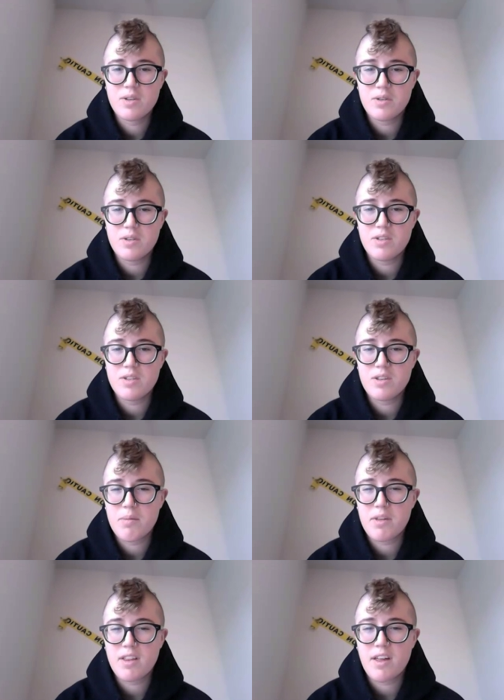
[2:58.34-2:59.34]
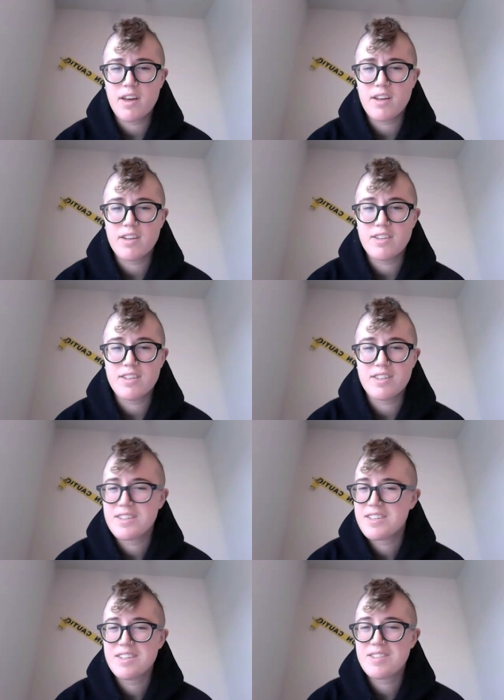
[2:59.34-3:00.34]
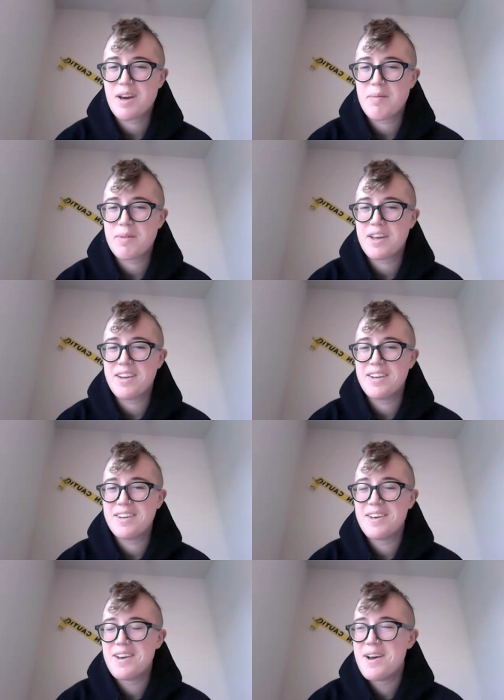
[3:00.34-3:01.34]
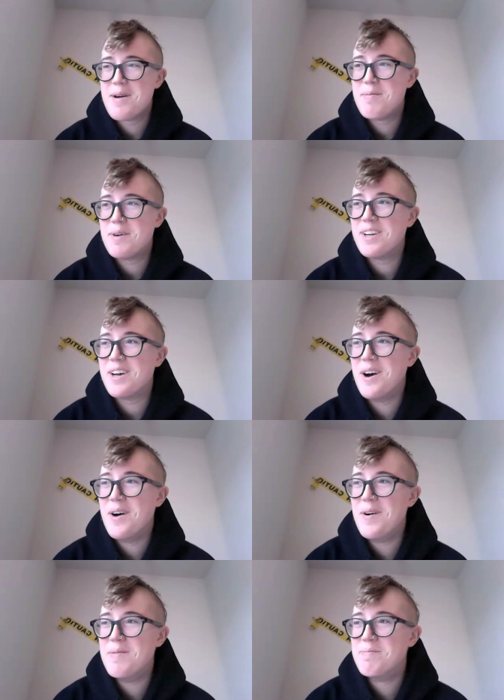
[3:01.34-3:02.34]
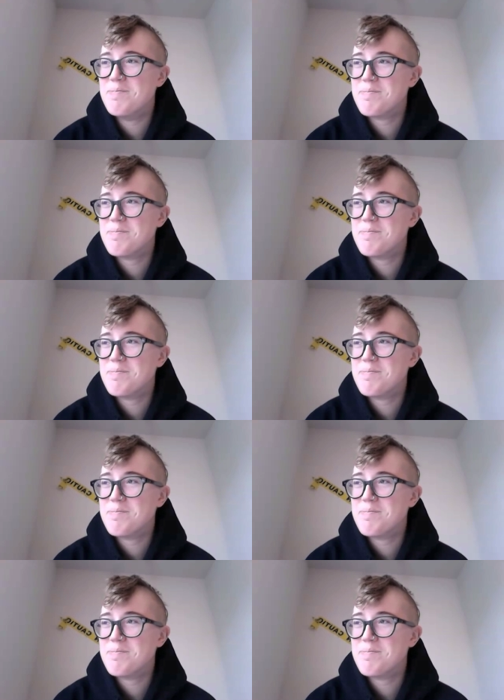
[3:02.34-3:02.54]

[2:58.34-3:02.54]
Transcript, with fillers: or something like it. It's complicated, but um,